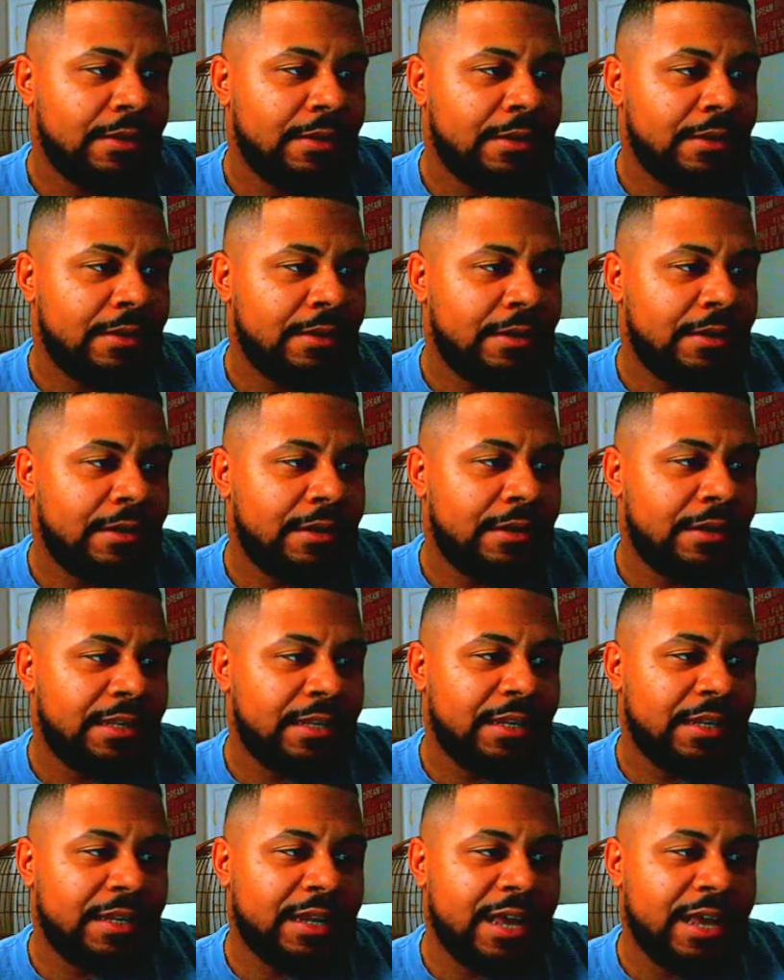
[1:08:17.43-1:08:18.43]
I think the
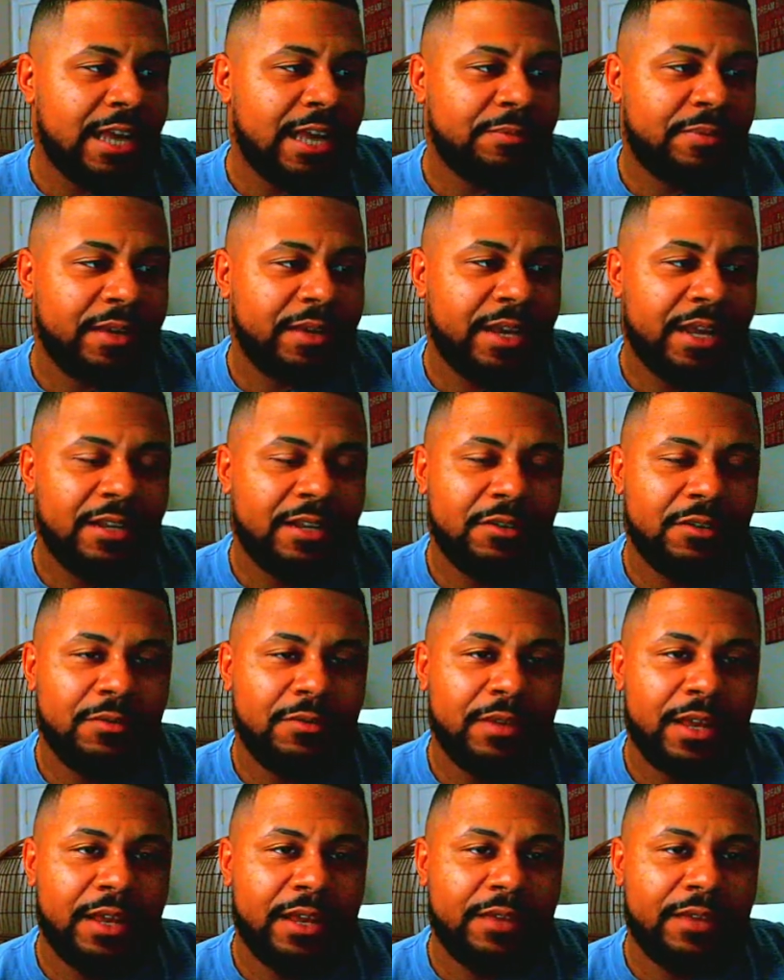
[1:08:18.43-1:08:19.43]
last play I do
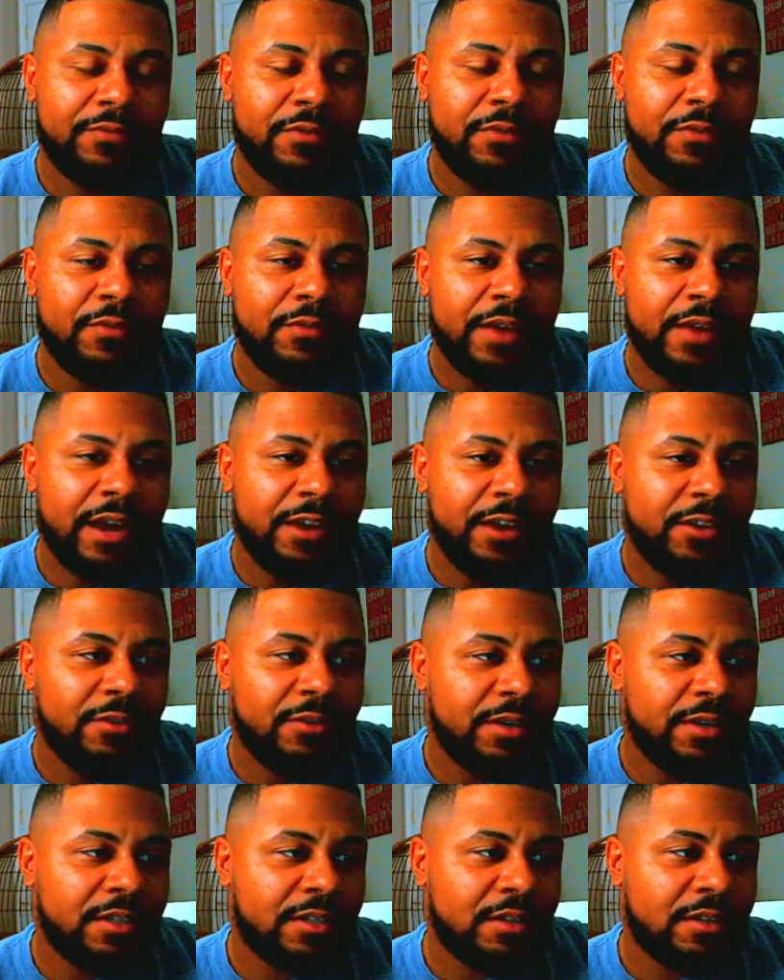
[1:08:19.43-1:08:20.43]
like for value
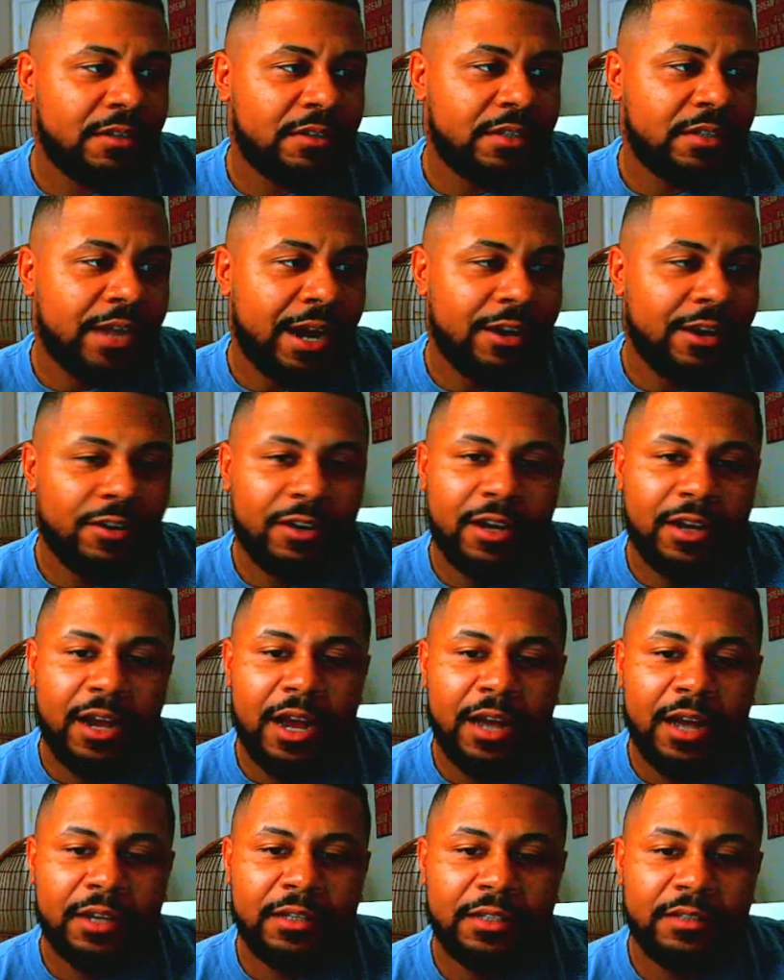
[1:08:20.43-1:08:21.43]
is Tyler
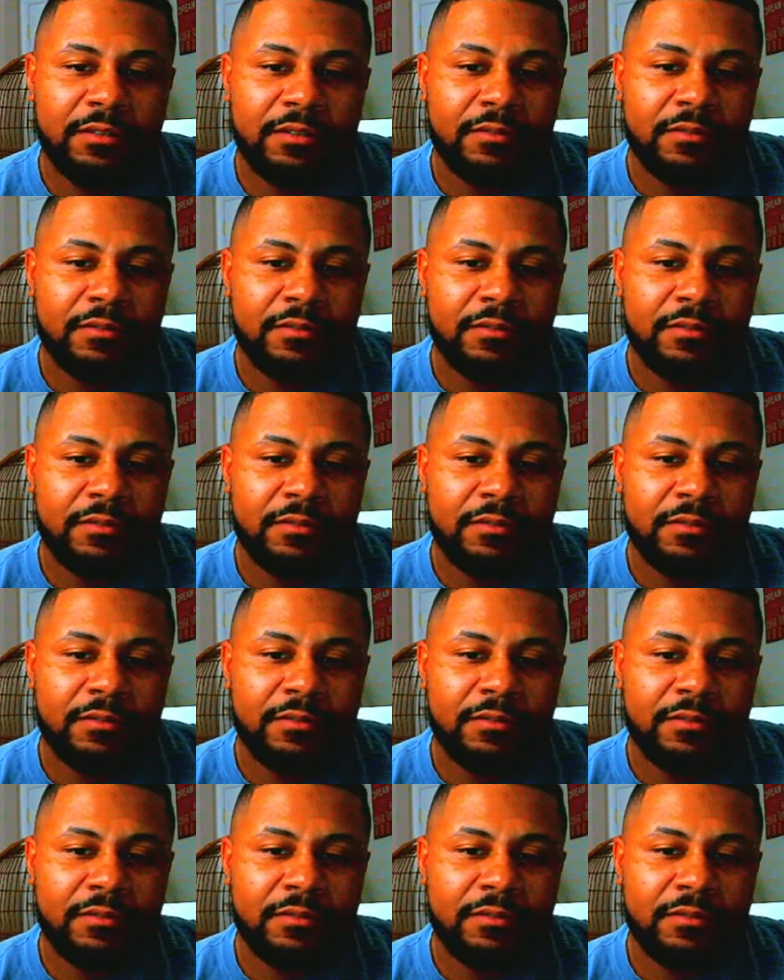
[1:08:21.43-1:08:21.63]
Conklin.